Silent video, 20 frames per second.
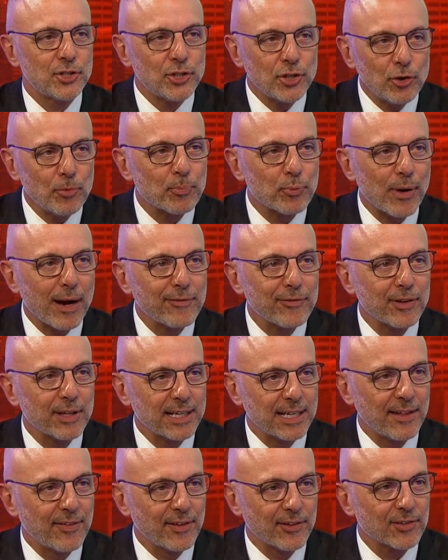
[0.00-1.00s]
too
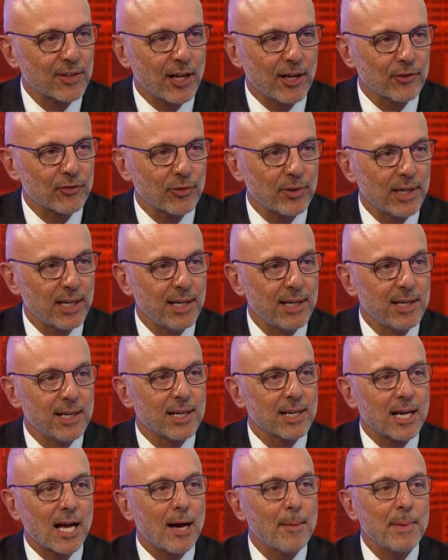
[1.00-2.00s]
prevalent in this country,
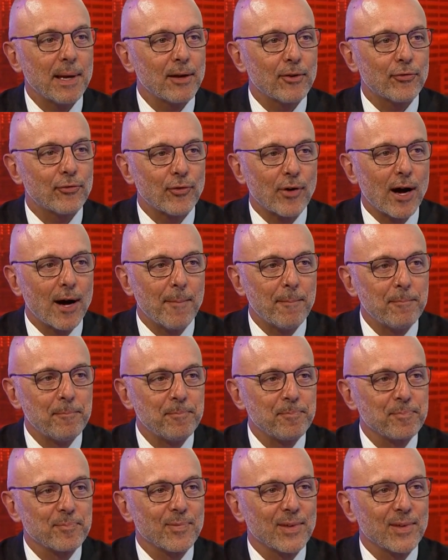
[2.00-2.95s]
coming from